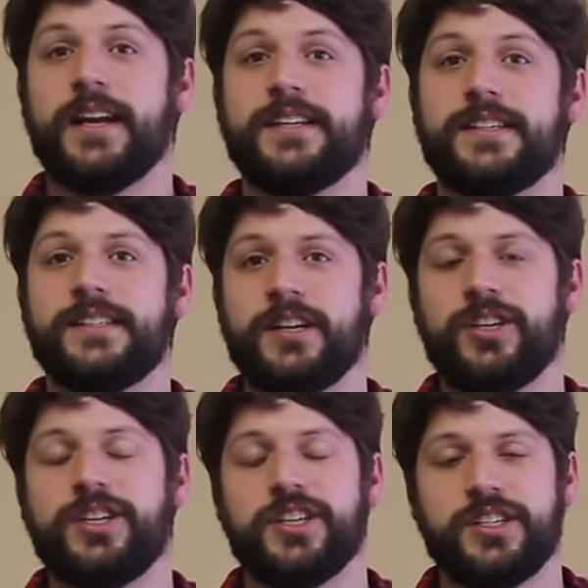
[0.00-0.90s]
It is
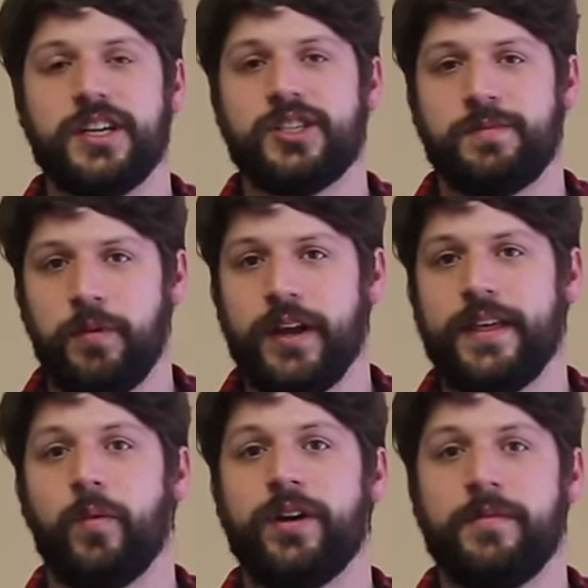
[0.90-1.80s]
essentially just a spring
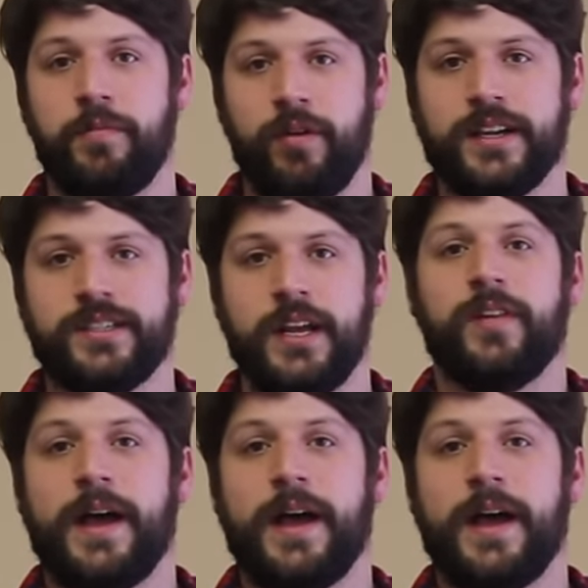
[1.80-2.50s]
that when depressed,